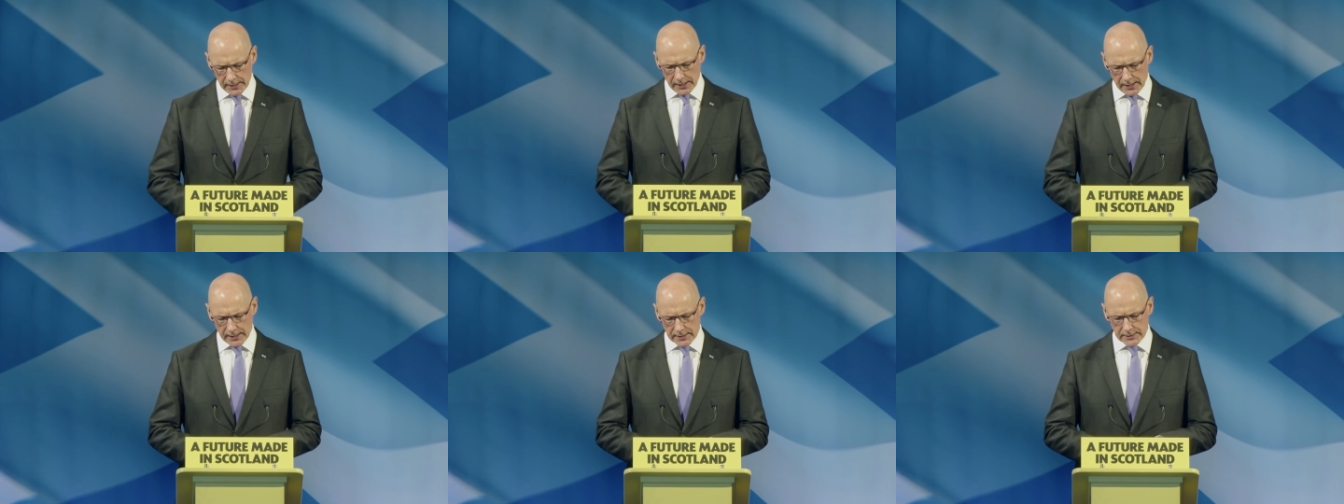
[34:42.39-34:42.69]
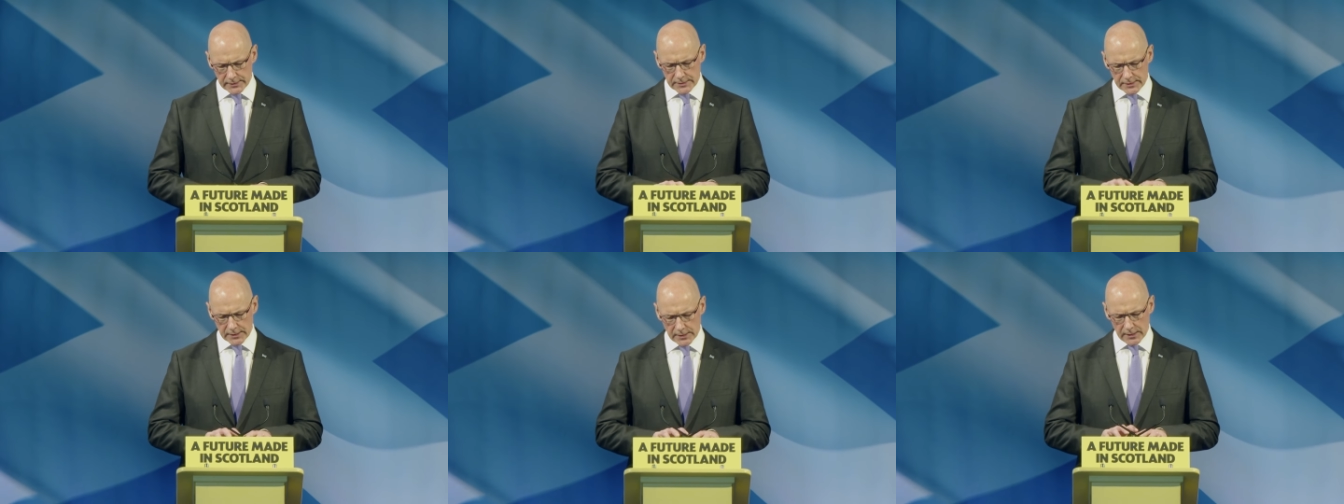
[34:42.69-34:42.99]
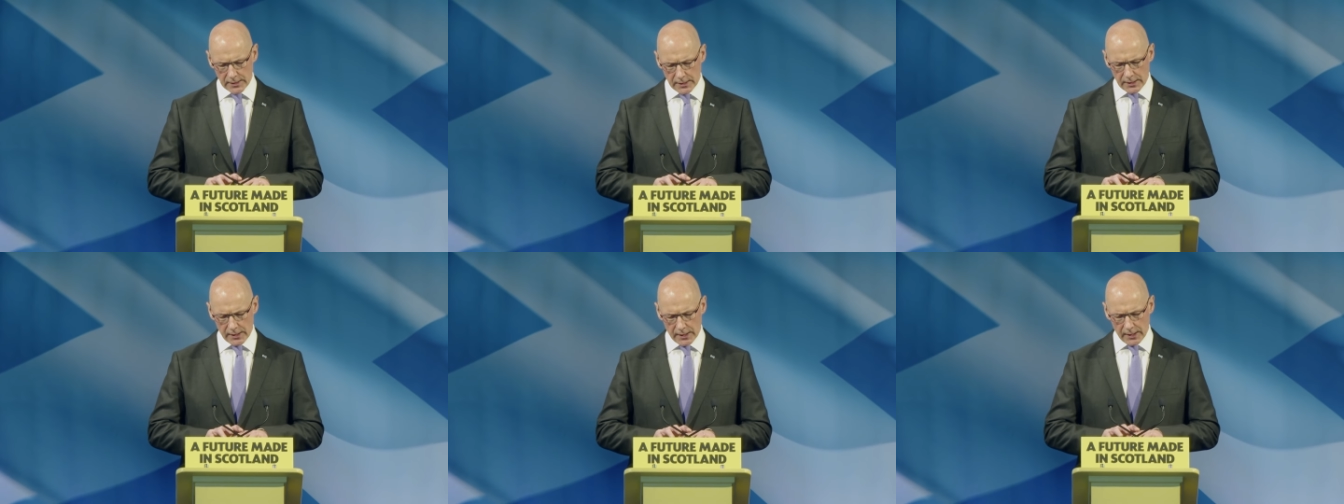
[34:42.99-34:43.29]
And
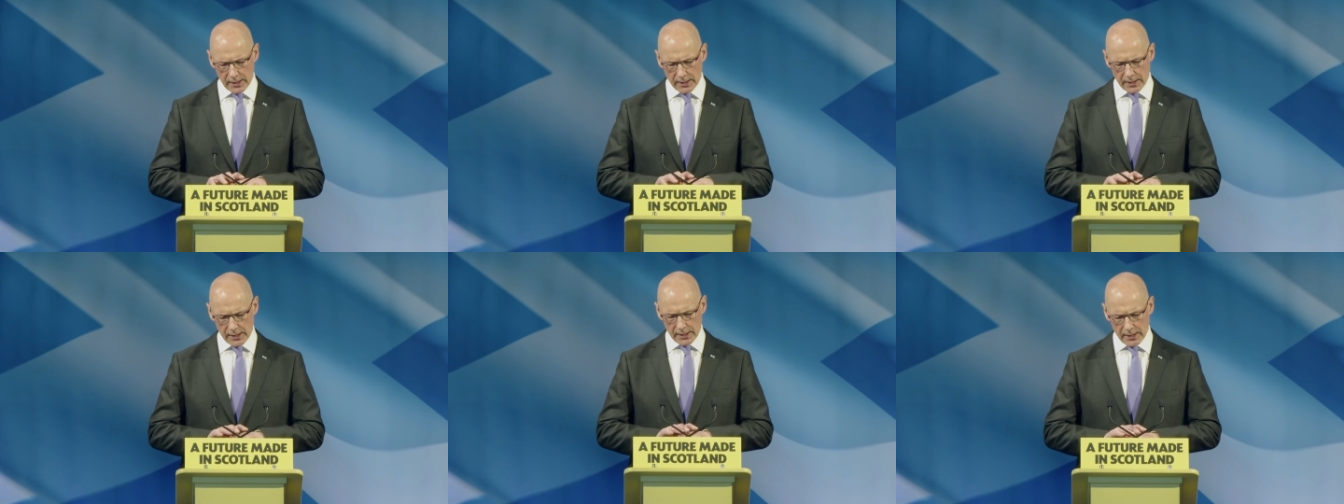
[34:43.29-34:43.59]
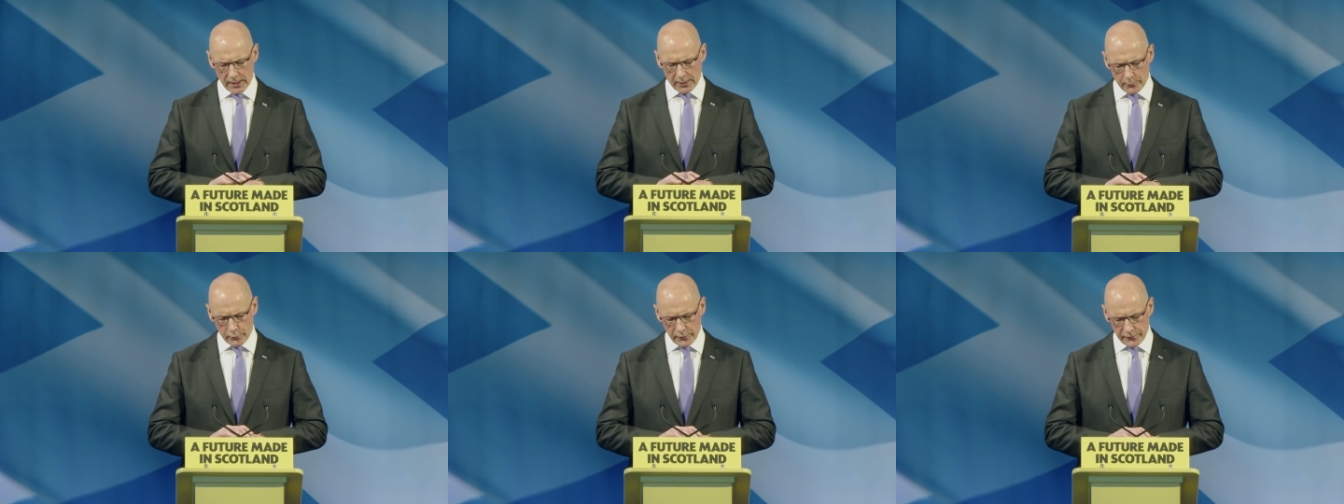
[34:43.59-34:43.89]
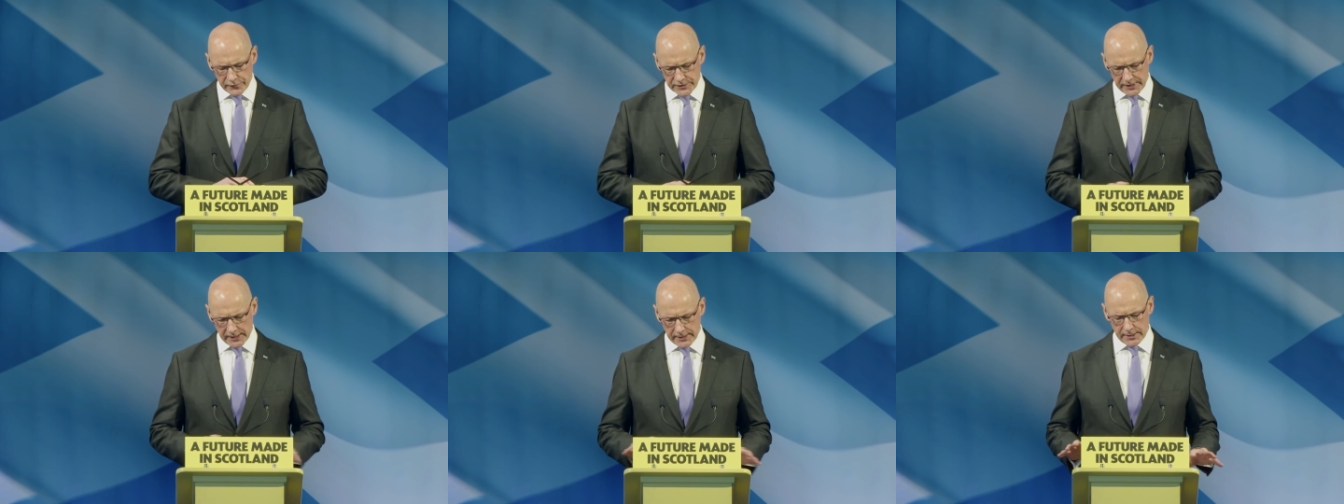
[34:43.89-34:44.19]

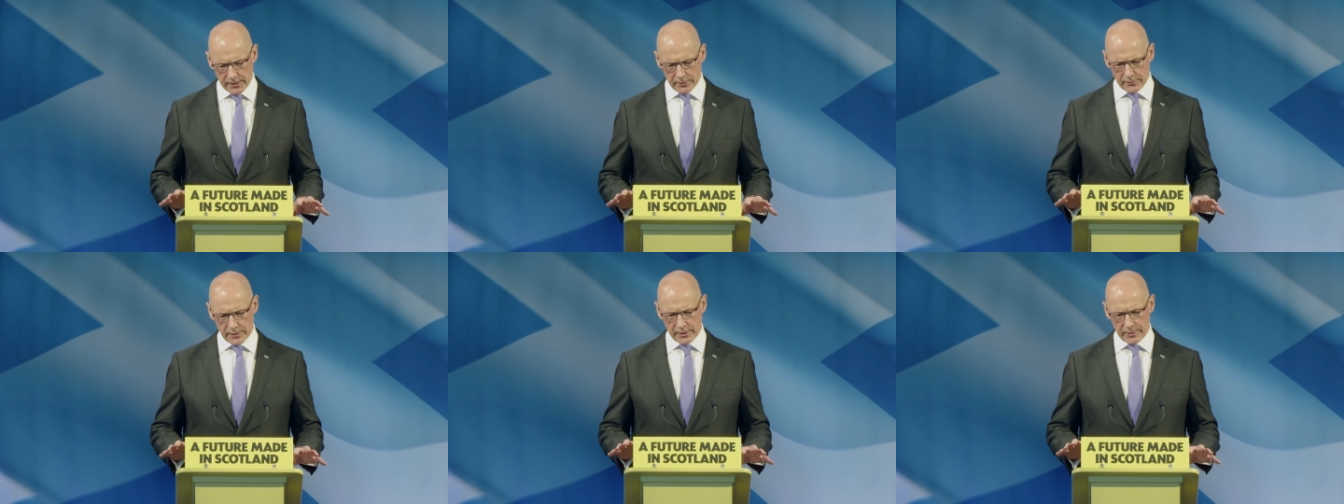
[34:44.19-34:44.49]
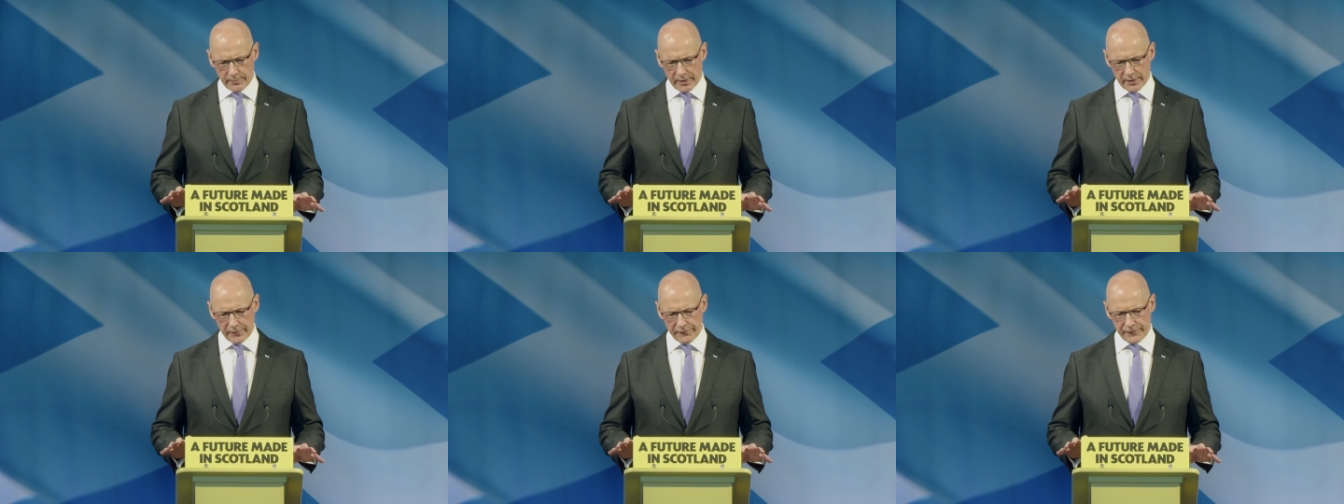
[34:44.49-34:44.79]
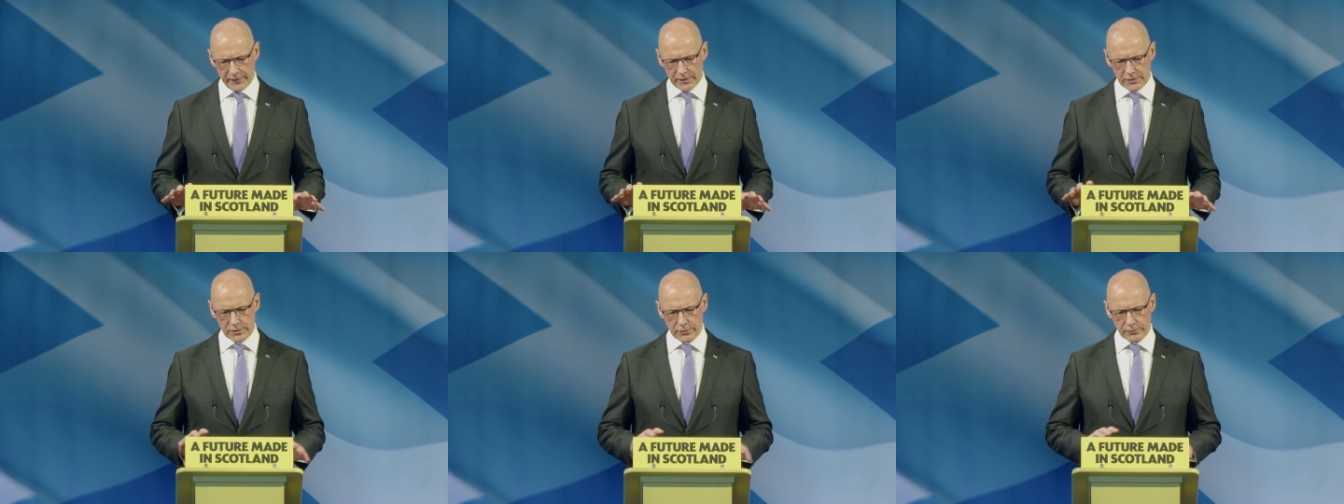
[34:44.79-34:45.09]
we've set out in the
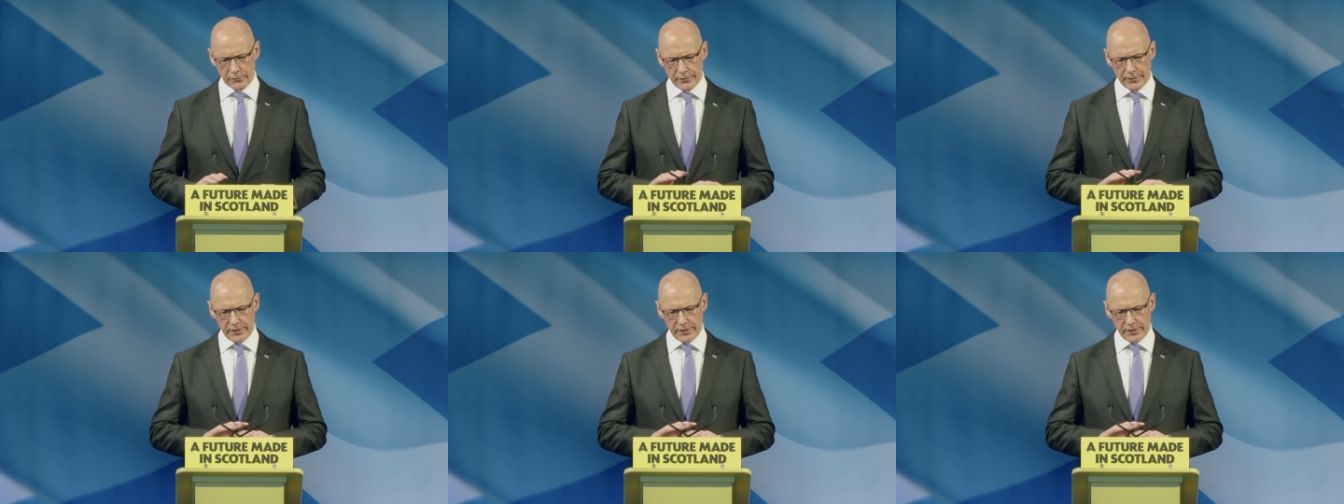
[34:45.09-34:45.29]
manifesto